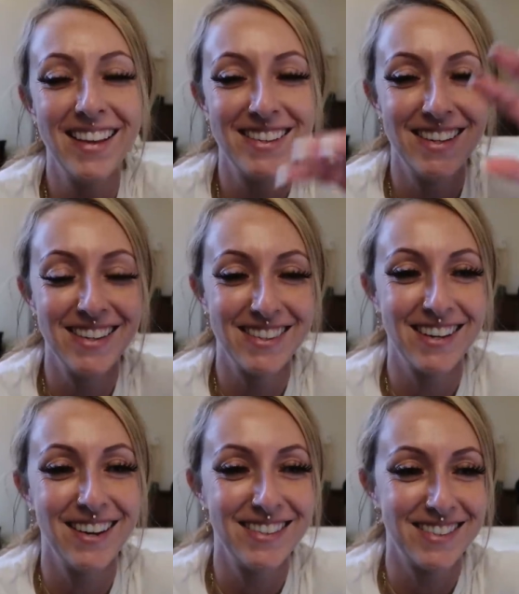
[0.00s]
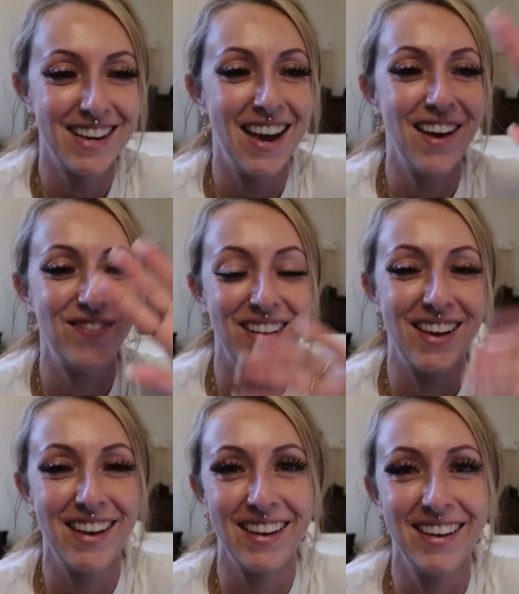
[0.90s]
Let's just go
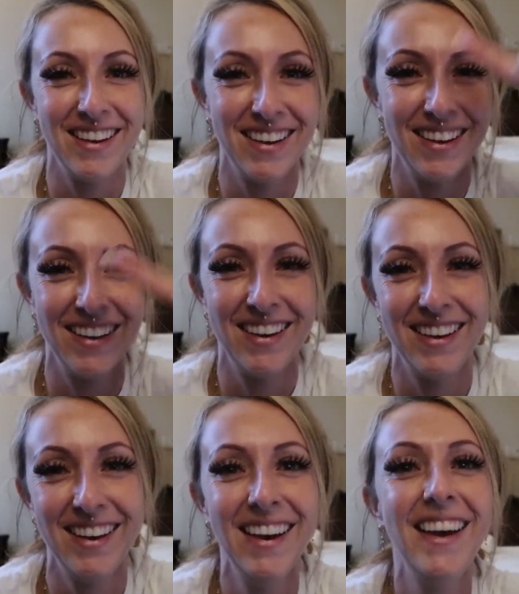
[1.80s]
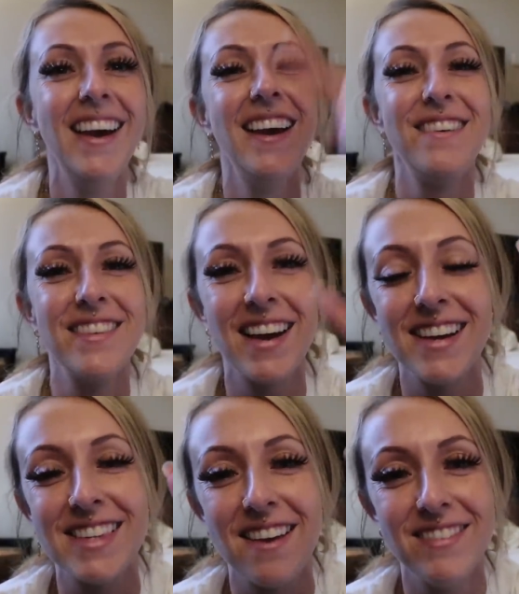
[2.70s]
shopping. if you
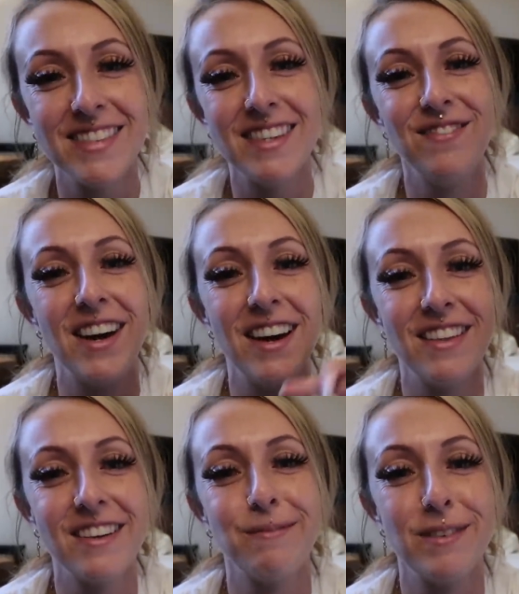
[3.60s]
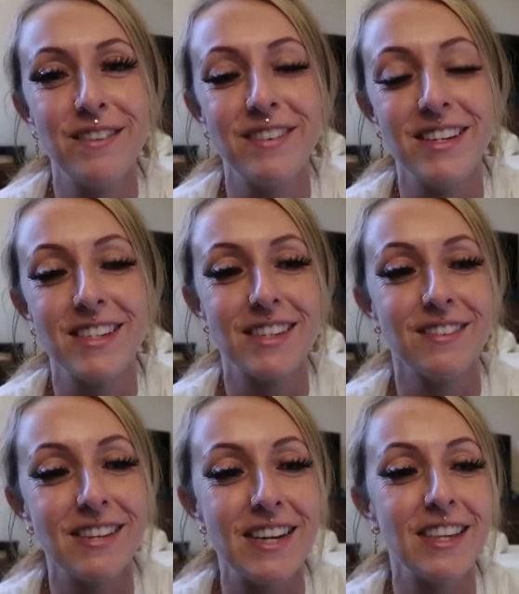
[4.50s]
guys haven't seen my other previous
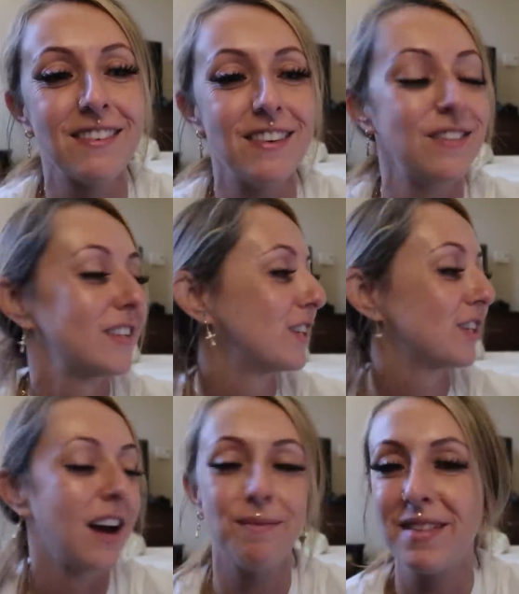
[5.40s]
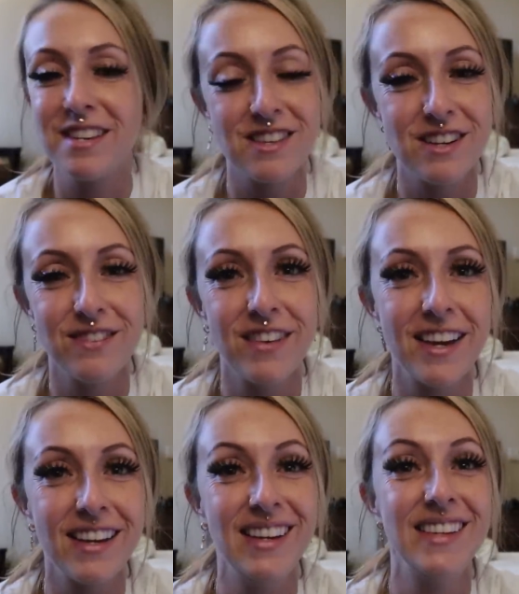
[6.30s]
three thrifts shopping here in
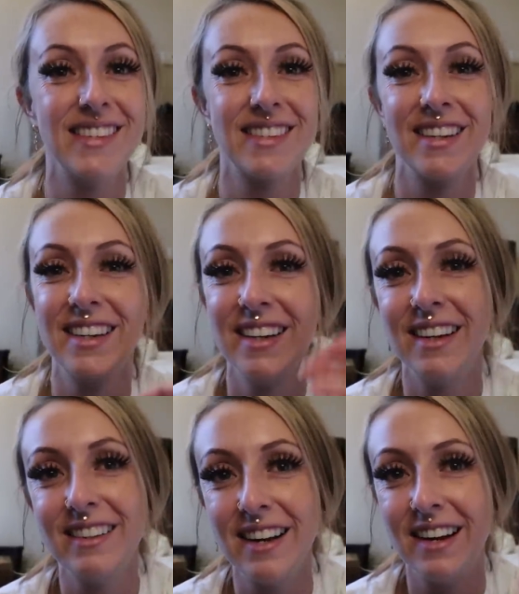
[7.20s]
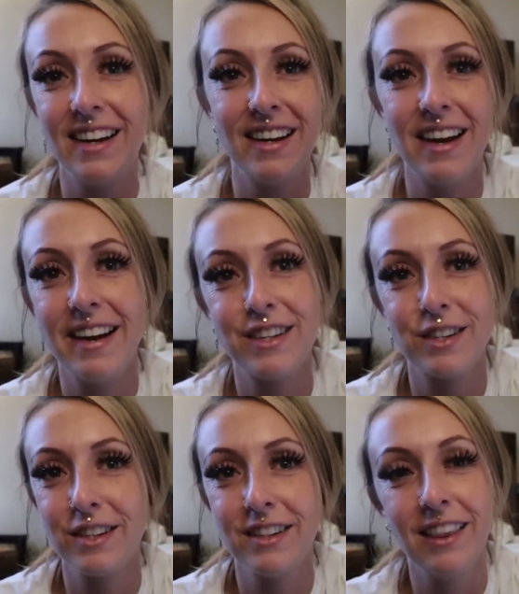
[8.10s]
Vegas, uh, I
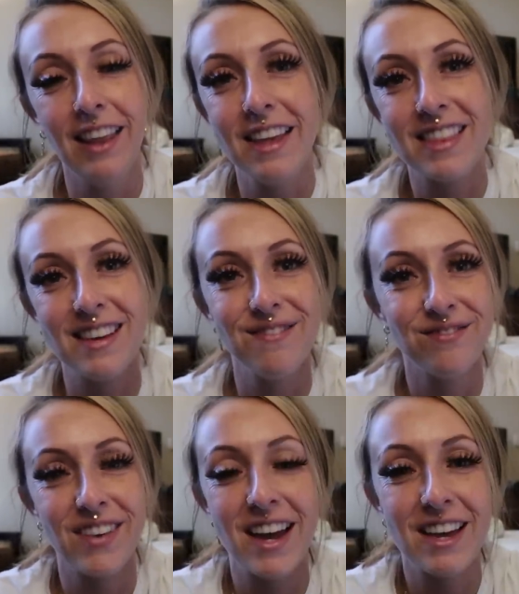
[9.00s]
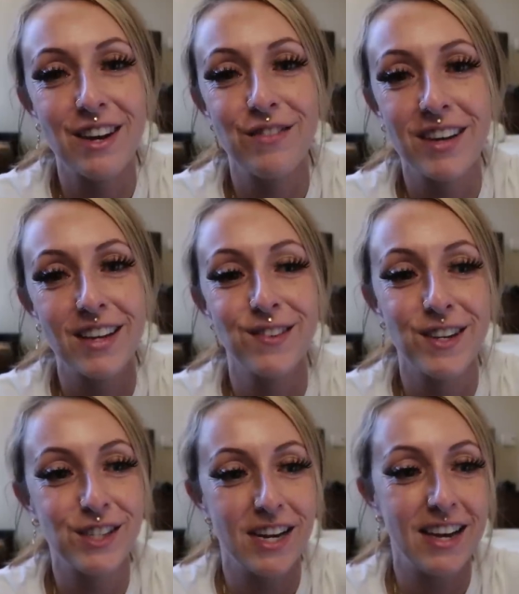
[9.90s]
should link them right here if you guys
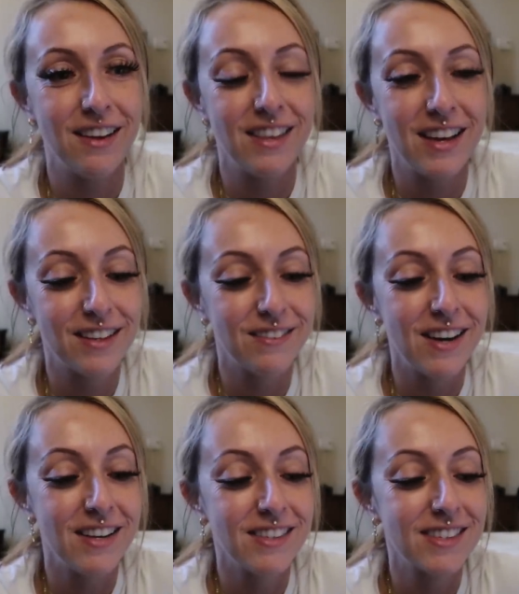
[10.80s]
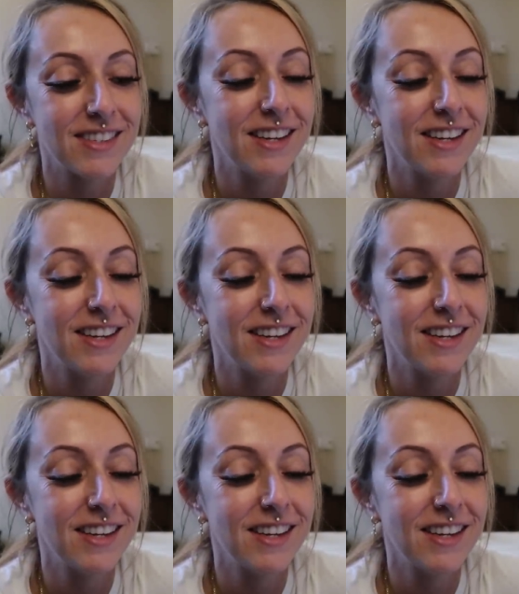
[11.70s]
want to check out the other ones.